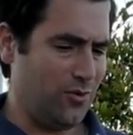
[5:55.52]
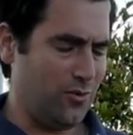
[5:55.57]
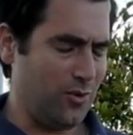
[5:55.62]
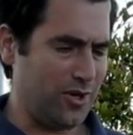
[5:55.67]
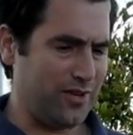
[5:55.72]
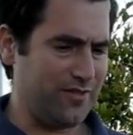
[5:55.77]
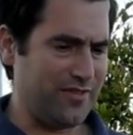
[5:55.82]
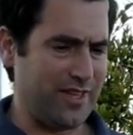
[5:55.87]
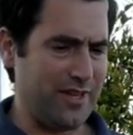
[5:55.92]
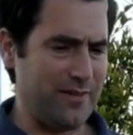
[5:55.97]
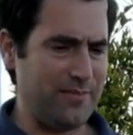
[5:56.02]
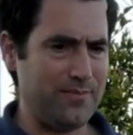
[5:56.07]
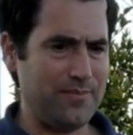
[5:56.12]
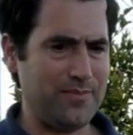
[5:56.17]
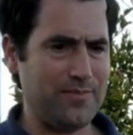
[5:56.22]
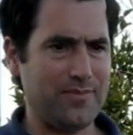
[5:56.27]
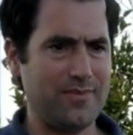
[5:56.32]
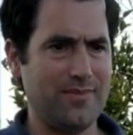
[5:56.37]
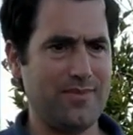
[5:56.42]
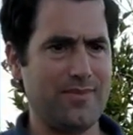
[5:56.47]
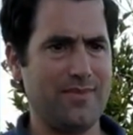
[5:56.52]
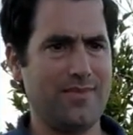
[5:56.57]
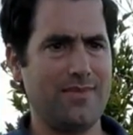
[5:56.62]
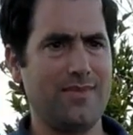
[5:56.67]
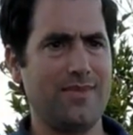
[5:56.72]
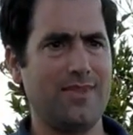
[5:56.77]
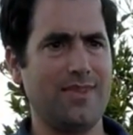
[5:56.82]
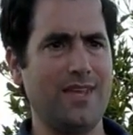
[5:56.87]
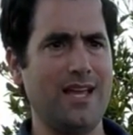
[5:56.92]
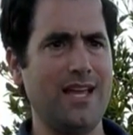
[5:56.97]
One of them,
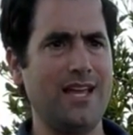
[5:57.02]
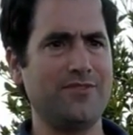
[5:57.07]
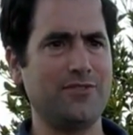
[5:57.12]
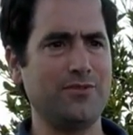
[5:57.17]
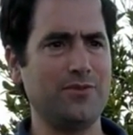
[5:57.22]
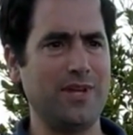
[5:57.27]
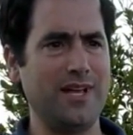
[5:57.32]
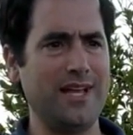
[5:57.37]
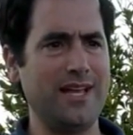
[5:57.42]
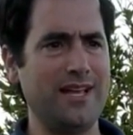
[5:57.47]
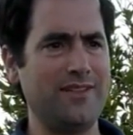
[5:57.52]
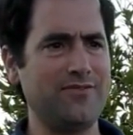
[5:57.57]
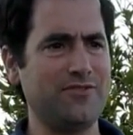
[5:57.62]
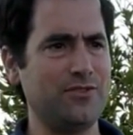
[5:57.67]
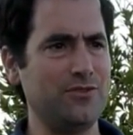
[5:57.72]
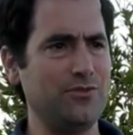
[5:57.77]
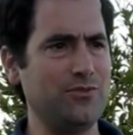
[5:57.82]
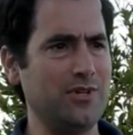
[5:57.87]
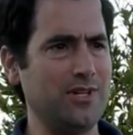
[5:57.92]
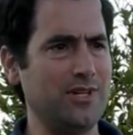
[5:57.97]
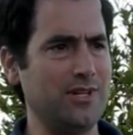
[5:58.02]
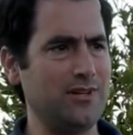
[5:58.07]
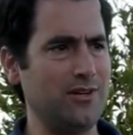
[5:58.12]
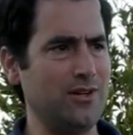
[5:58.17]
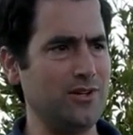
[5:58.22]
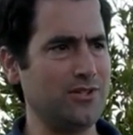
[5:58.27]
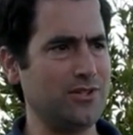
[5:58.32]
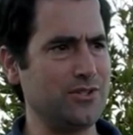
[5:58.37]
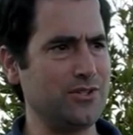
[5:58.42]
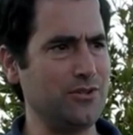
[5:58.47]
I have to
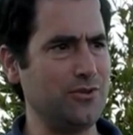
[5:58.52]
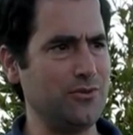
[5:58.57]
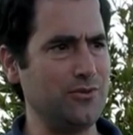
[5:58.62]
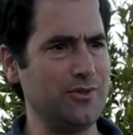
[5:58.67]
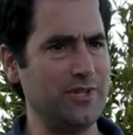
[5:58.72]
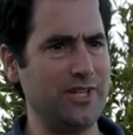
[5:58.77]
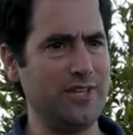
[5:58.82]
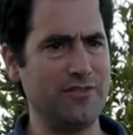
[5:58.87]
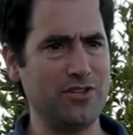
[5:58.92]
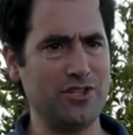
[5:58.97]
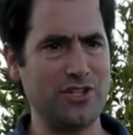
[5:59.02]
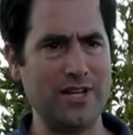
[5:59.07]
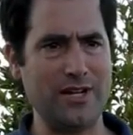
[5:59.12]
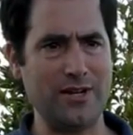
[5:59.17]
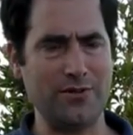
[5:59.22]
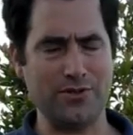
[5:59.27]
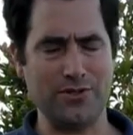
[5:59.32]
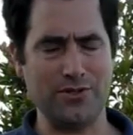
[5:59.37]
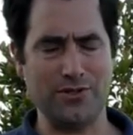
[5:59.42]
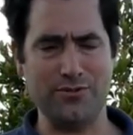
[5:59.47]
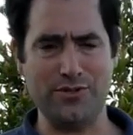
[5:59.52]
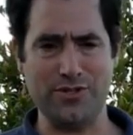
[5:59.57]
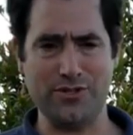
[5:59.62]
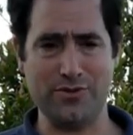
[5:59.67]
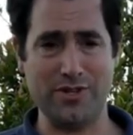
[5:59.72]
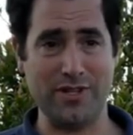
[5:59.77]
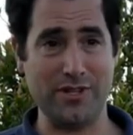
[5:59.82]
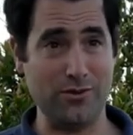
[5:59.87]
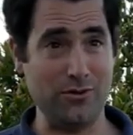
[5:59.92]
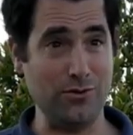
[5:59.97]
also give a shout out to
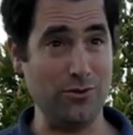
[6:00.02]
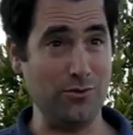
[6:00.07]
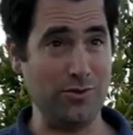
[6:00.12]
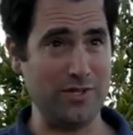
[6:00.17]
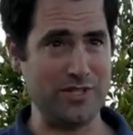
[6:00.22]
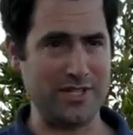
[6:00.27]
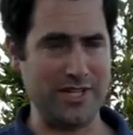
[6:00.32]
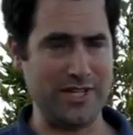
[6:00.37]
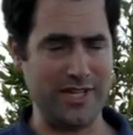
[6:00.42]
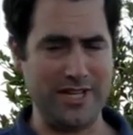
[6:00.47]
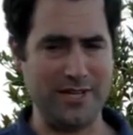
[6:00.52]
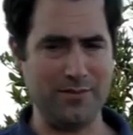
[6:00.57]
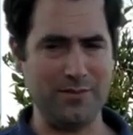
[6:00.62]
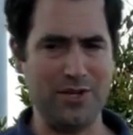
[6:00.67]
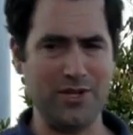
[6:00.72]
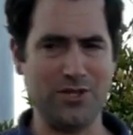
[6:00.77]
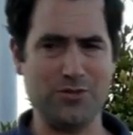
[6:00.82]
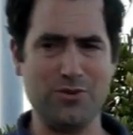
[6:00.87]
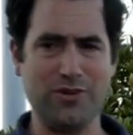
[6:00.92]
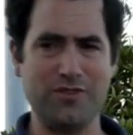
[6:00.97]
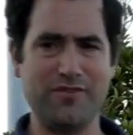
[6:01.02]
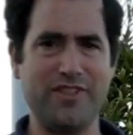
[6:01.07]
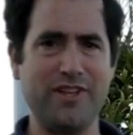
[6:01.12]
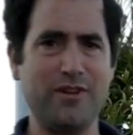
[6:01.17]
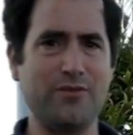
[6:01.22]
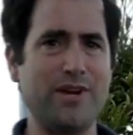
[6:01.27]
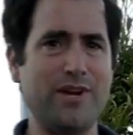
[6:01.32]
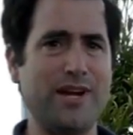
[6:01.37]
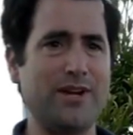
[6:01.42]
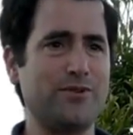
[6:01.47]
Israeli Cool once again, because one of
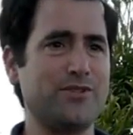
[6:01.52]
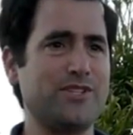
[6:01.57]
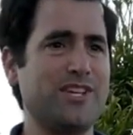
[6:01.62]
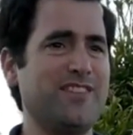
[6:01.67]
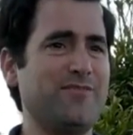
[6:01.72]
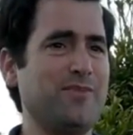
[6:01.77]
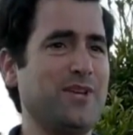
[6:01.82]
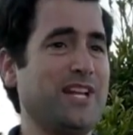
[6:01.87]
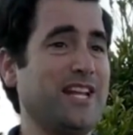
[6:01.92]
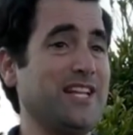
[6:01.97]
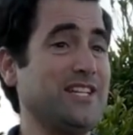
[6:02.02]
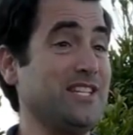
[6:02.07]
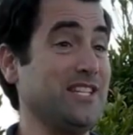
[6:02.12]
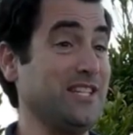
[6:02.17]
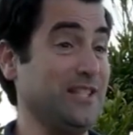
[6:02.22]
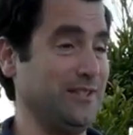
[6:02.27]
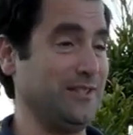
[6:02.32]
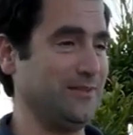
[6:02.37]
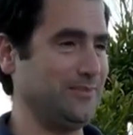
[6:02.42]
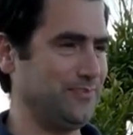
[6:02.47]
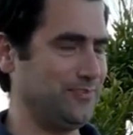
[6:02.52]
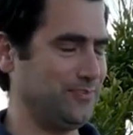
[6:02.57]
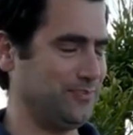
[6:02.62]
their writers gave me an idea.